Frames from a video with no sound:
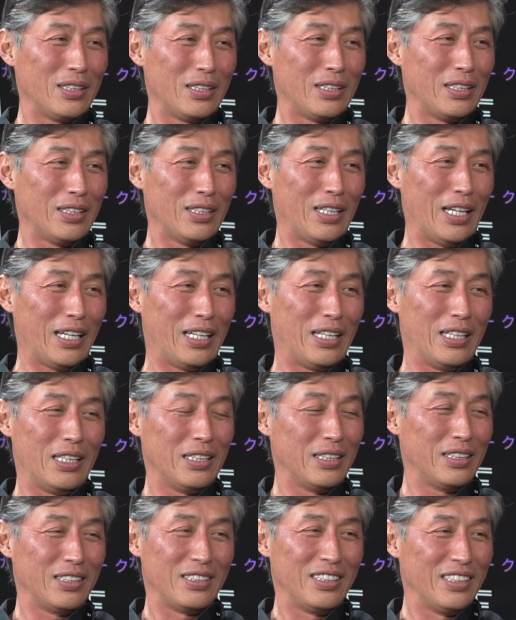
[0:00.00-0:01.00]
like
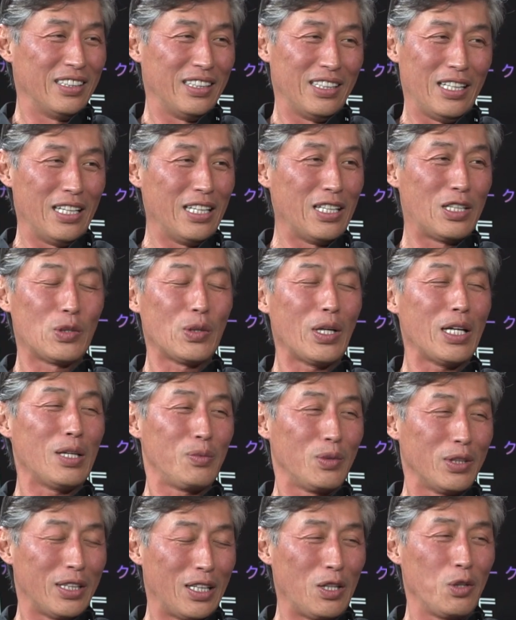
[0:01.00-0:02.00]

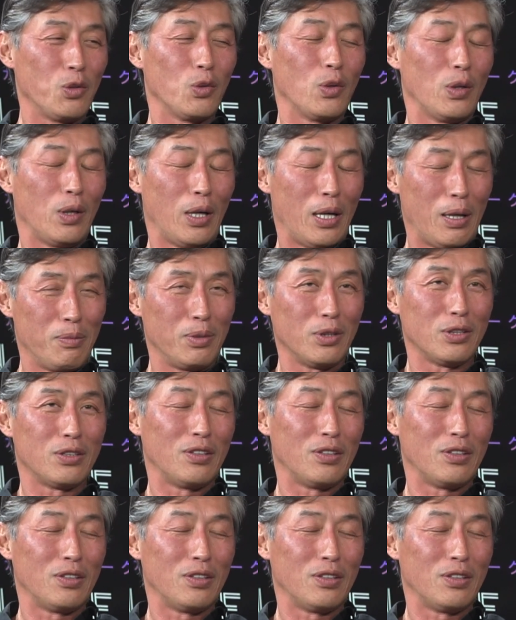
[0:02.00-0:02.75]
incredible that you were able to